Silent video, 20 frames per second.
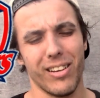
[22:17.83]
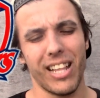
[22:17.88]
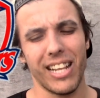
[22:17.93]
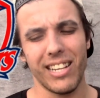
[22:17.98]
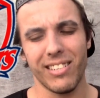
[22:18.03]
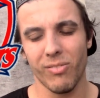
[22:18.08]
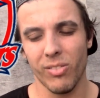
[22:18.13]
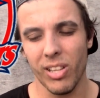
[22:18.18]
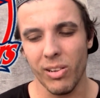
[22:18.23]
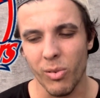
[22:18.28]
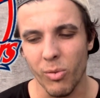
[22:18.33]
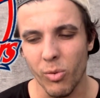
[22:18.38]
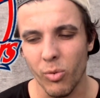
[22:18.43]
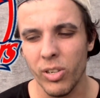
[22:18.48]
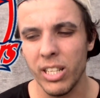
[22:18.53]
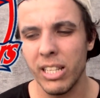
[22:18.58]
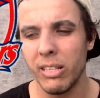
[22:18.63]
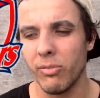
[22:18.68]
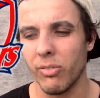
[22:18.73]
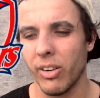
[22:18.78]
They were
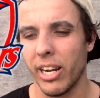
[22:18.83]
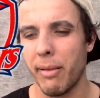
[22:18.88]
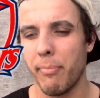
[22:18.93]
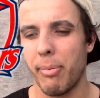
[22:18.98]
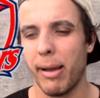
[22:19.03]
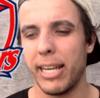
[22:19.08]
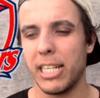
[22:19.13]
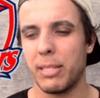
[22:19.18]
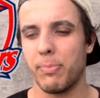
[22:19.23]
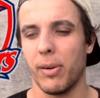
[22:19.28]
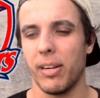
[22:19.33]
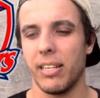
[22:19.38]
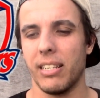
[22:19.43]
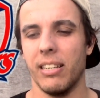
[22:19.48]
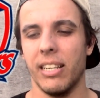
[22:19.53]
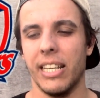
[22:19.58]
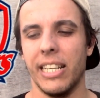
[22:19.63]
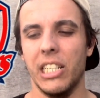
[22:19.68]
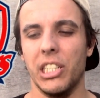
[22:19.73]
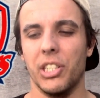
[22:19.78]
really rampaged by
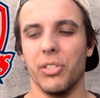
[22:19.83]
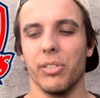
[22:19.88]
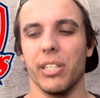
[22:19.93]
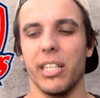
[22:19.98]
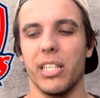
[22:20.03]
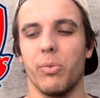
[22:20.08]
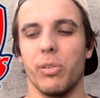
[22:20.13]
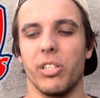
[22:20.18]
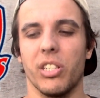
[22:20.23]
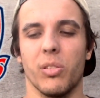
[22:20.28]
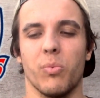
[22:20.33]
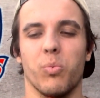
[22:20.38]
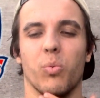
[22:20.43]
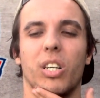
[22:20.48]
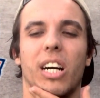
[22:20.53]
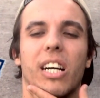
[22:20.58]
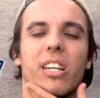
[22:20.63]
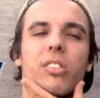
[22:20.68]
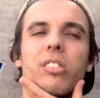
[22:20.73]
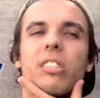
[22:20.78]
injuries, which is
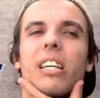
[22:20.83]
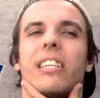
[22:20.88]
why